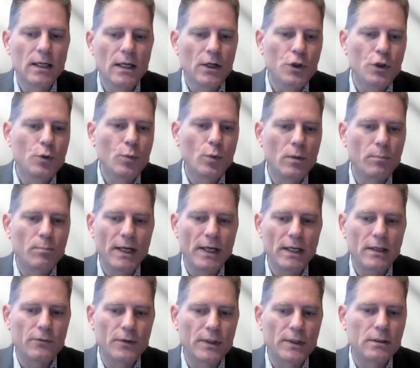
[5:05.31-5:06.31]
you will
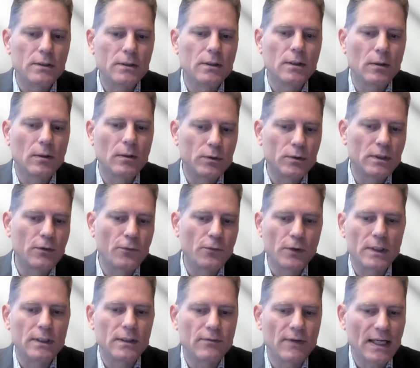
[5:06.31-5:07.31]
benefit
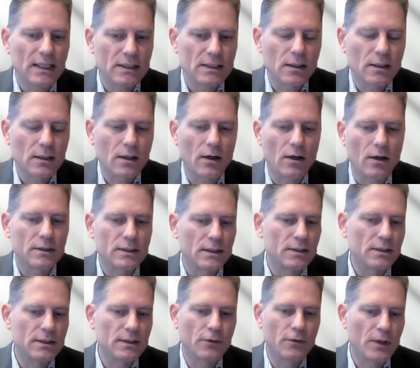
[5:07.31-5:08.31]
different investor
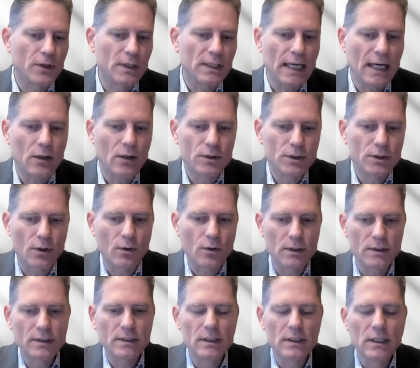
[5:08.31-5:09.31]
classes, different
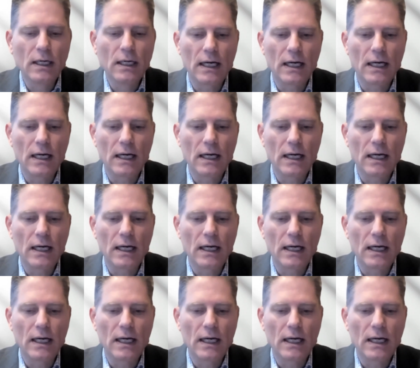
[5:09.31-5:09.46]
households,